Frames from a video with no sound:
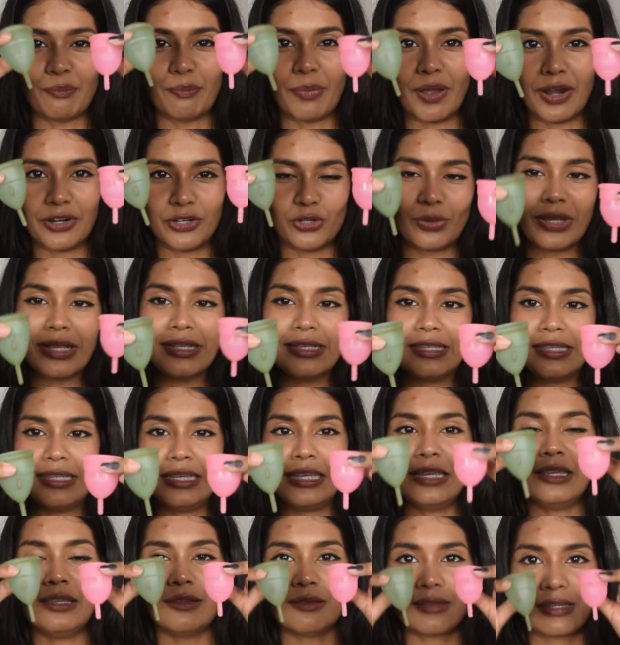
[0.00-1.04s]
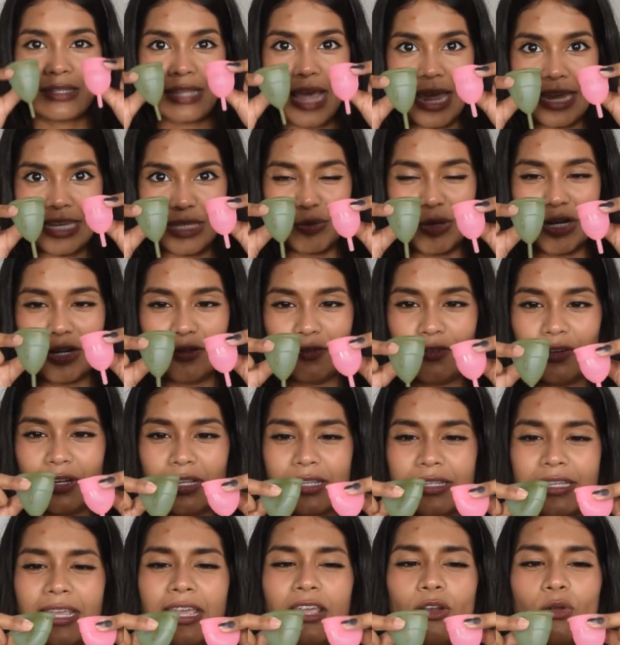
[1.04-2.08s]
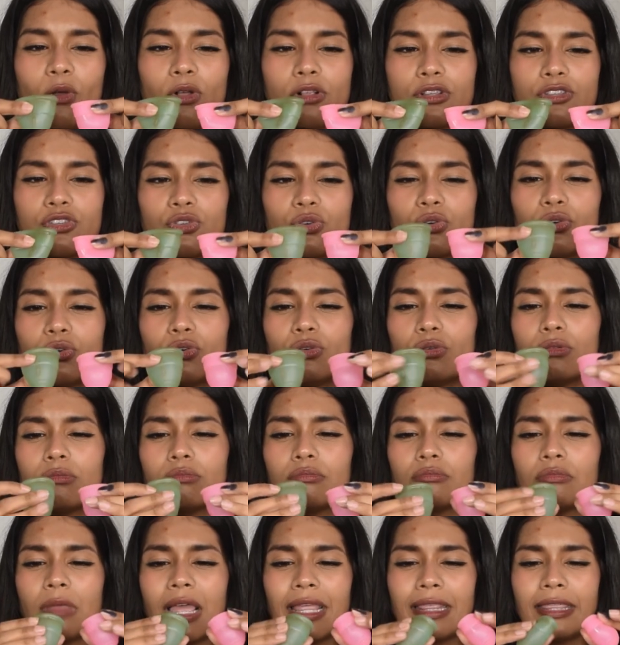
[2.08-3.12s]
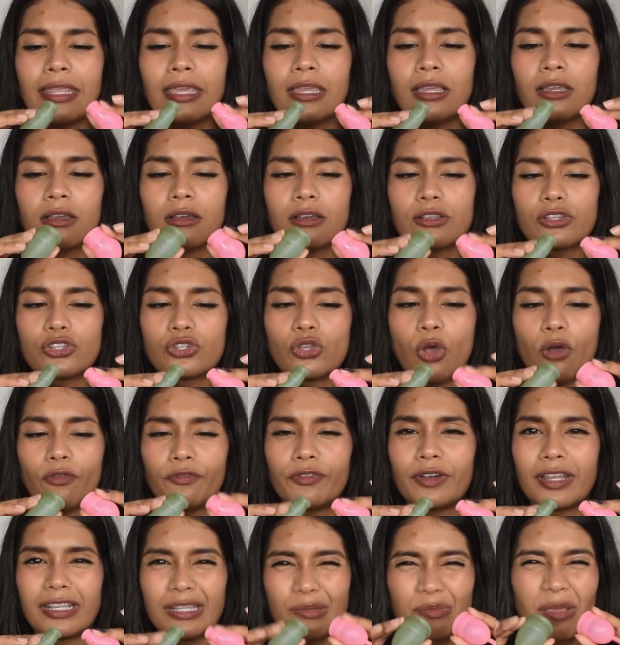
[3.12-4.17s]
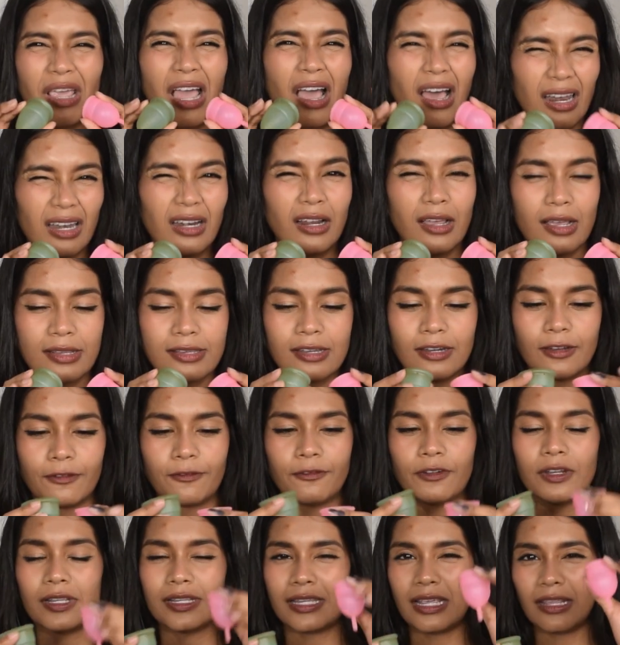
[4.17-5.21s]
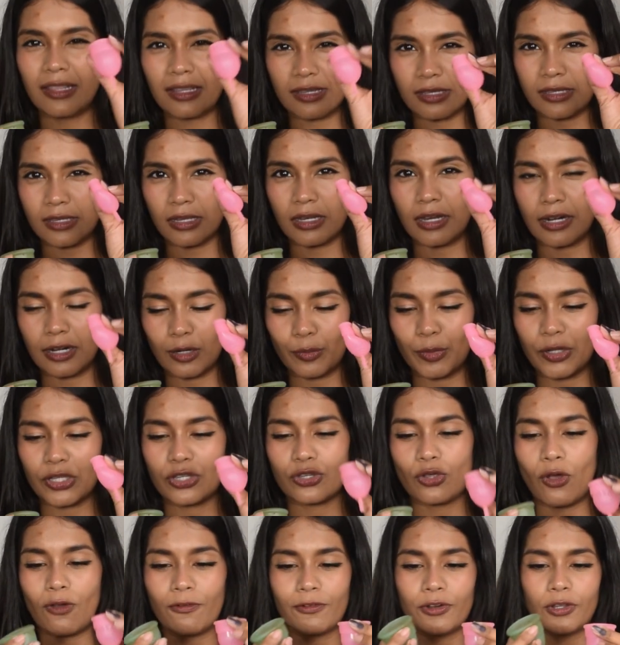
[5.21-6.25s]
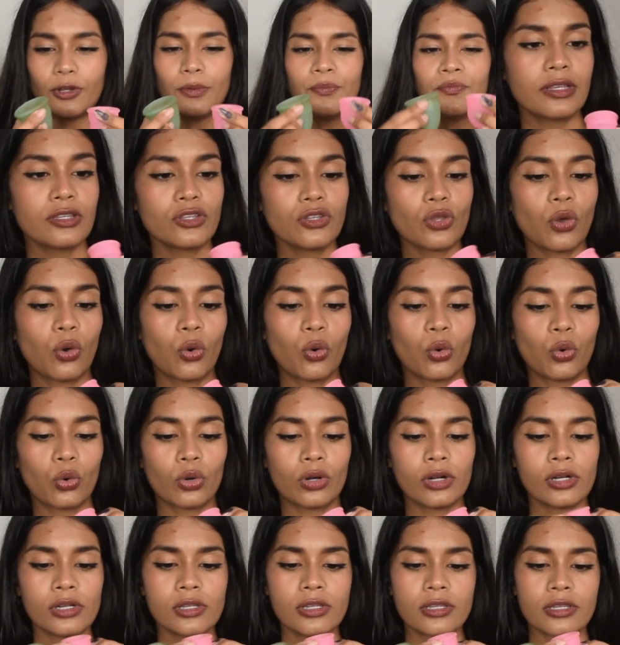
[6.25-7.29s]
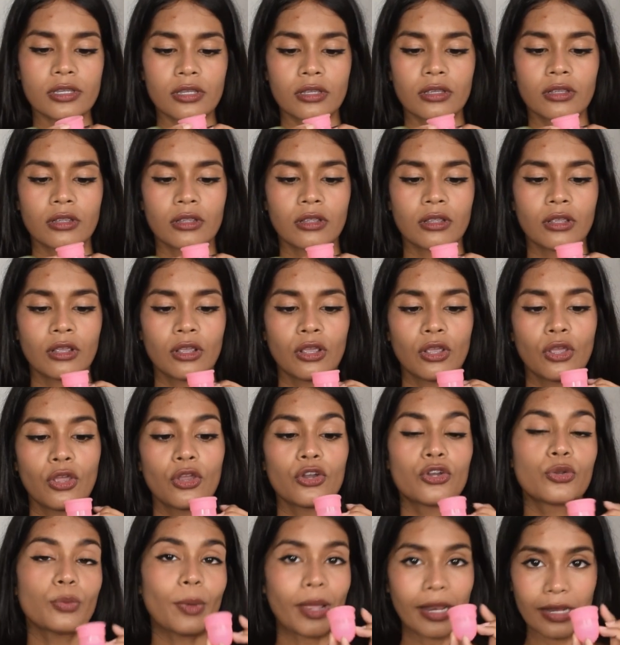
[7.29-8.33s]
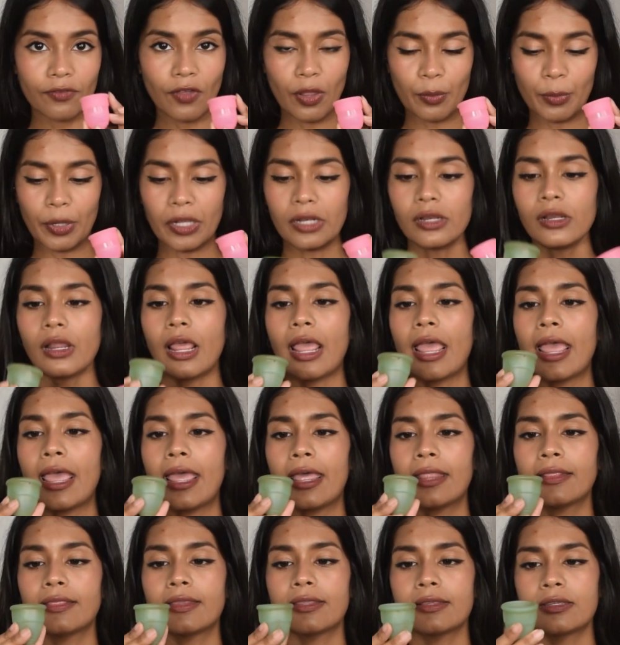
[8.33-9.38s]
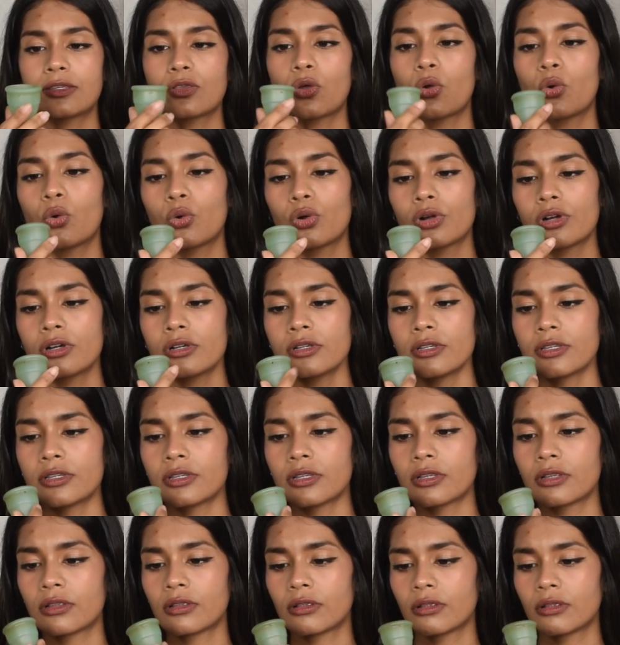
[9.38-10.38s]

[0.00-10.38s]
but you can see size mein difference hai, and also I think softness mein halka sa difference hai. This is a little bit softer. This holds 12 ml and this holds